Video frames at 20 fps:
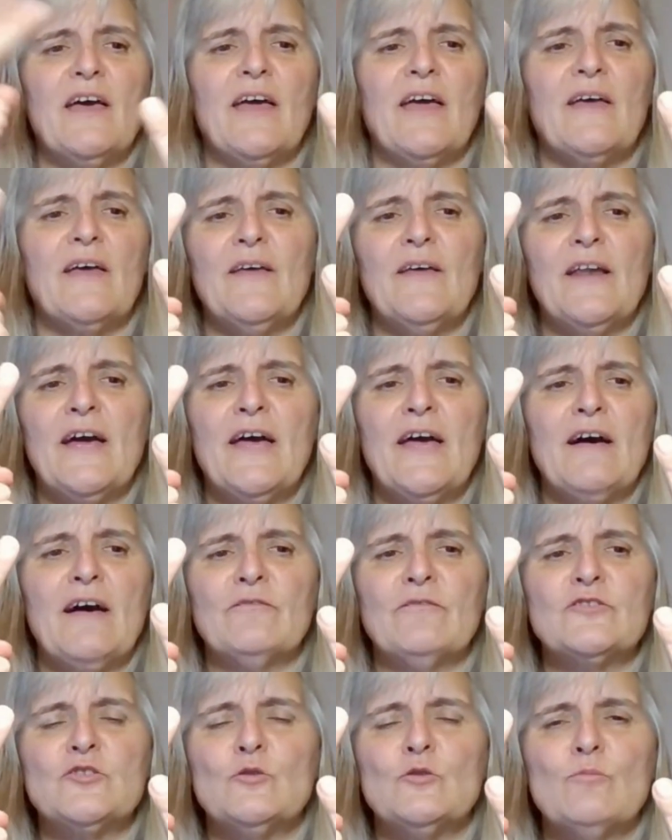and then I
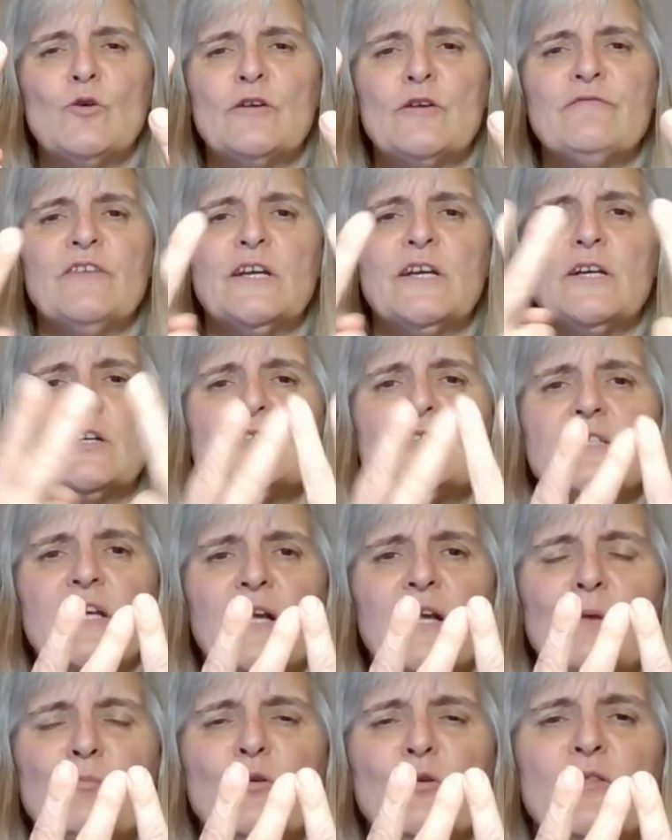have two more fingers
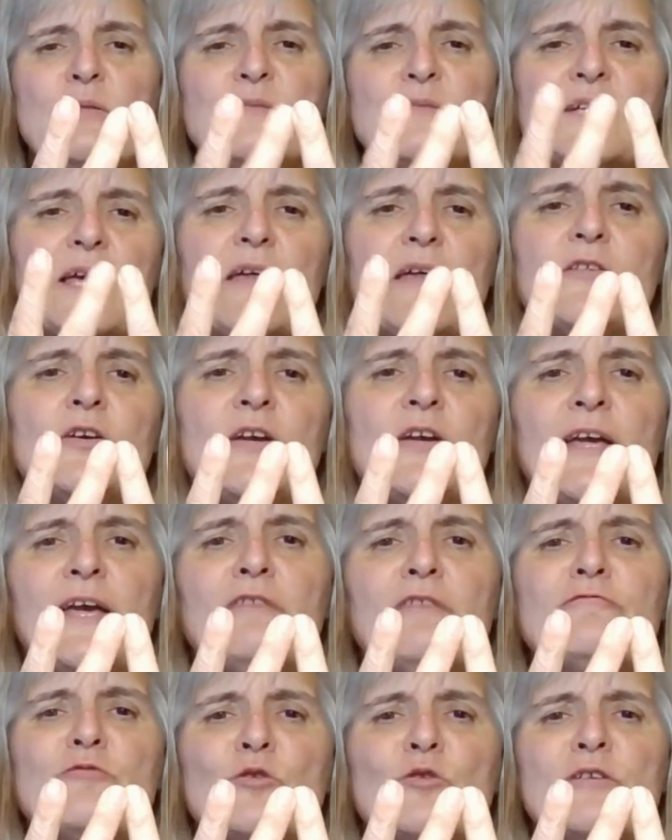and I put them together and I
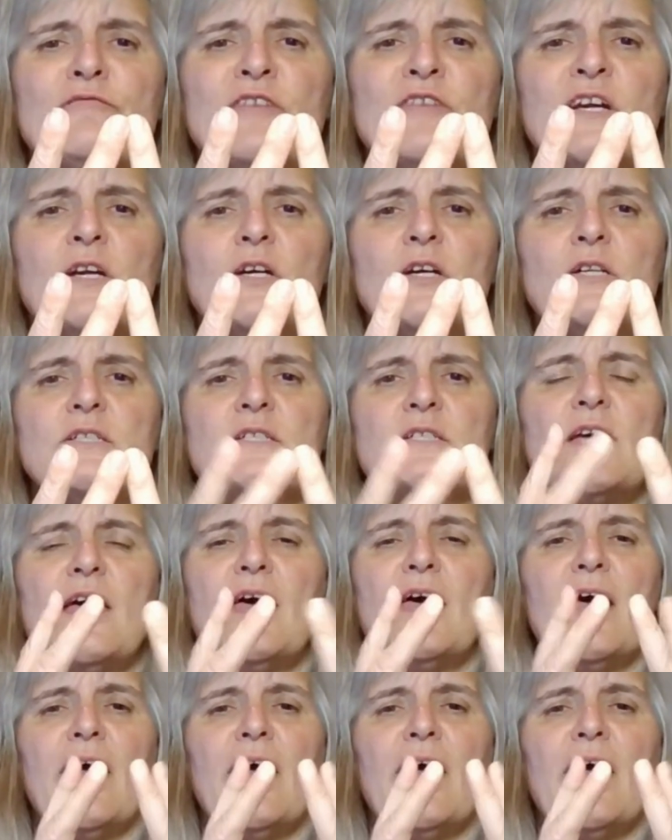get 4 fingers.